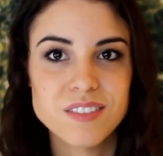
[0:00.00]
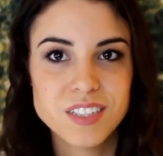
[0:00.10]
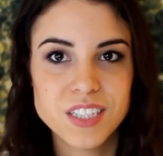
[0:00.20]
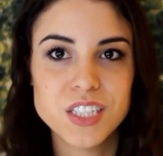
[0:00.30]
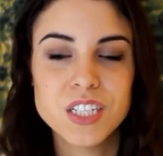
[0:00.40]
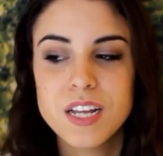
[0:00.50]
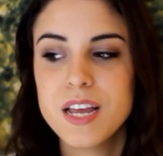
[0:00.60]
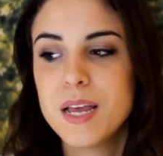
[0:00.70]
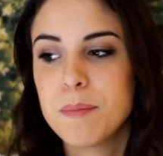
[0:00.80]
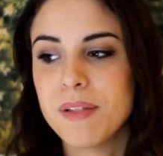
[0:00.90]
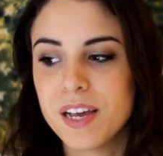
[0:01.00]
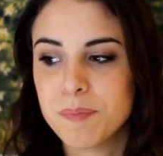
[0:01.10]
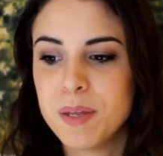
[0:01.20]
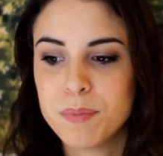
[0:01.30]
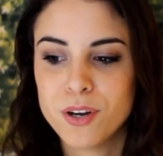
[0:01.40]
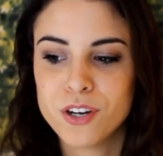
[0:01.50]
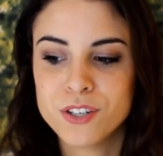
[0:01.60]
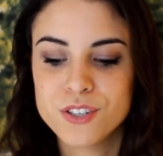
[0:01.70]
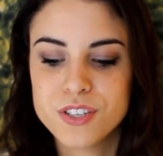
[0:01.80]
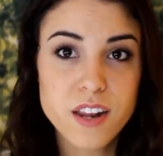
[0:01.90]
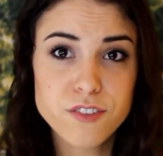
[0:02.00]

Really good black bean burgers.